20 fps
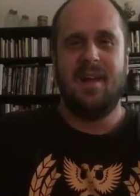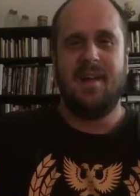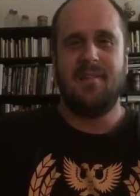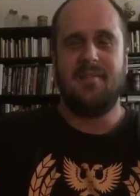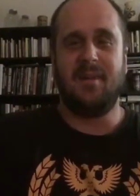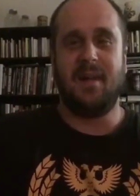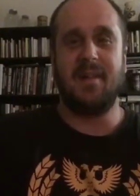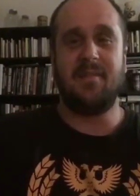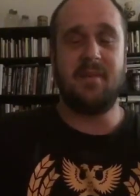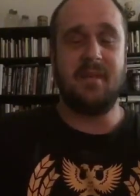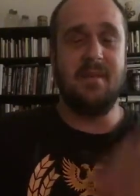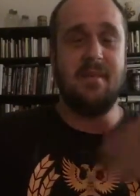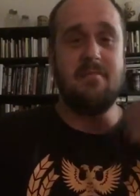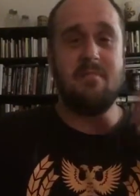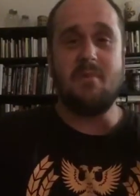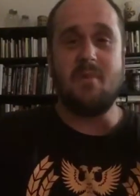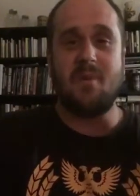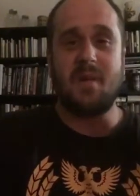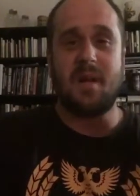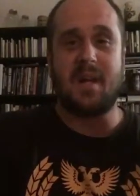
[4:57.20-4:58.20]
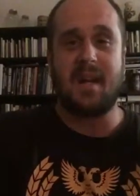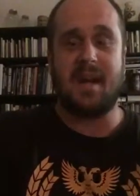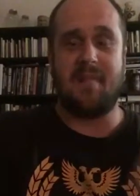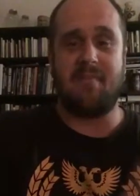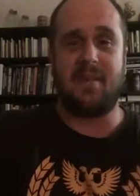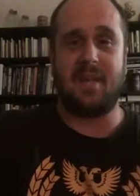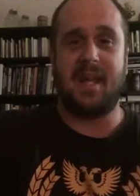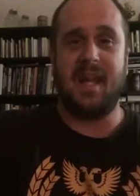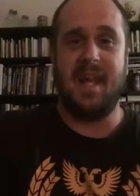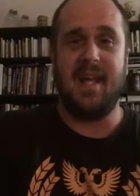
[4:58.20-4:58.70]
So it gets even more
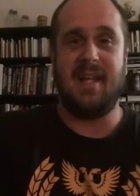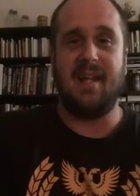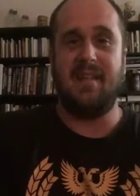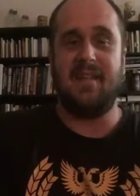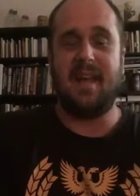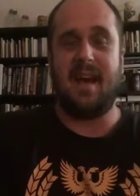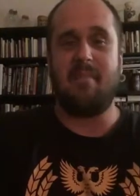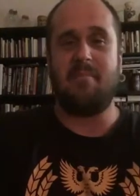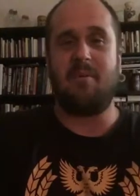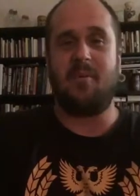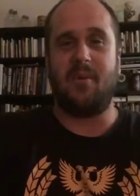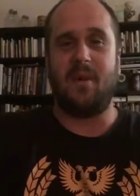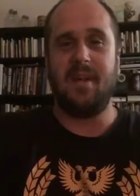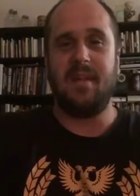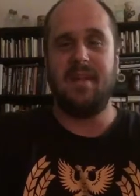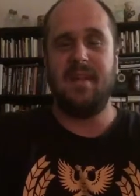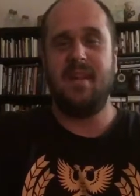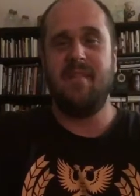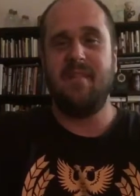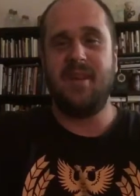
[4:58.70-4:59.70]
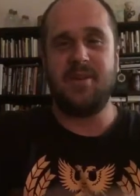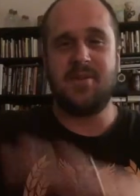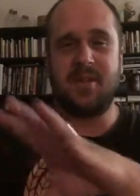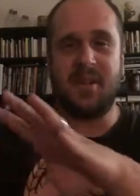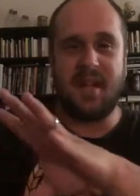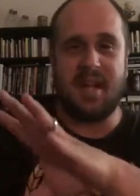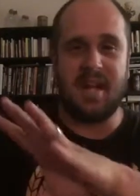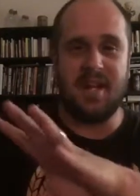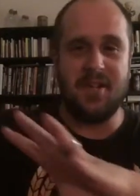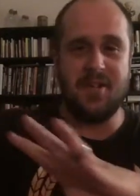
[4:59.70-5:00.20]
complicated at that point, and then
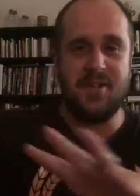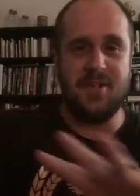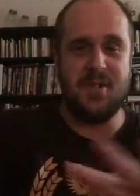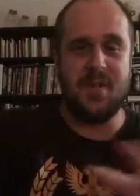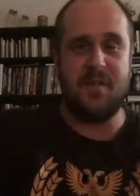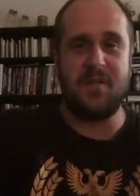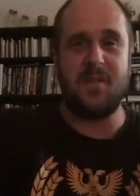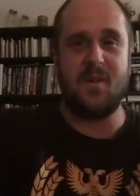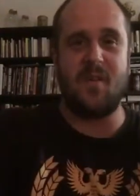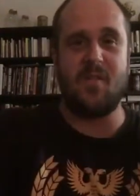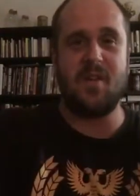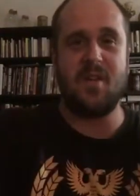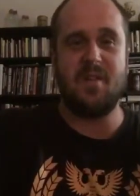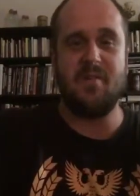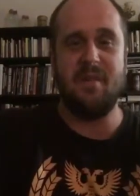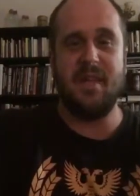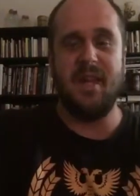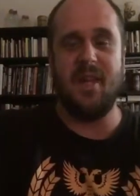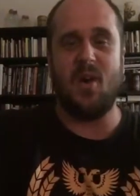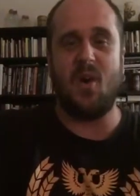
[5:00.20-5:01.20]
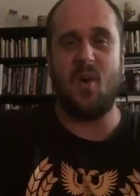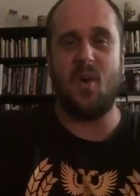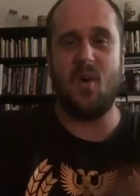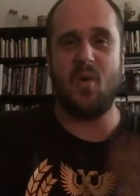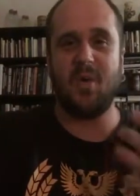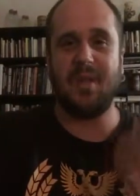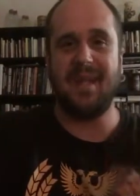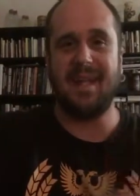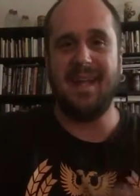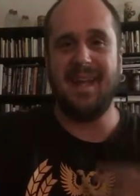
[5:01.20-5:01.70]
eventually it kind of shifts over to being
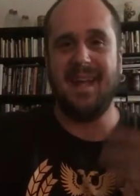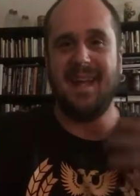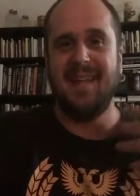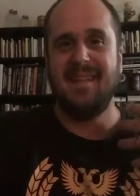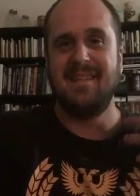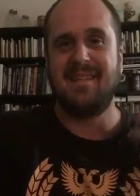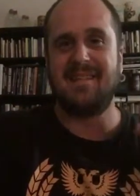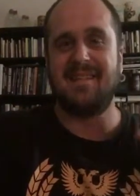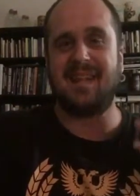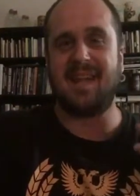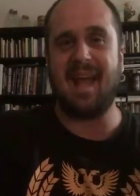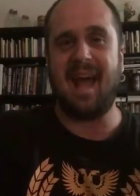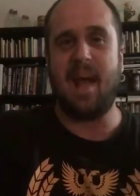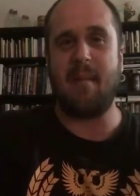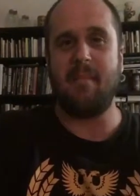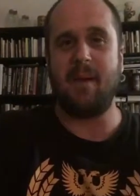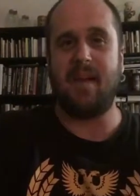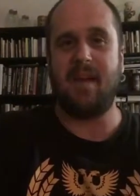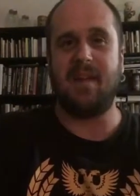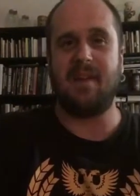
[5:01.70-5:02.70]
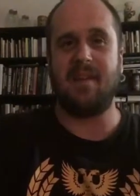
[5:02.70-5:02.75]
wholly syllabic.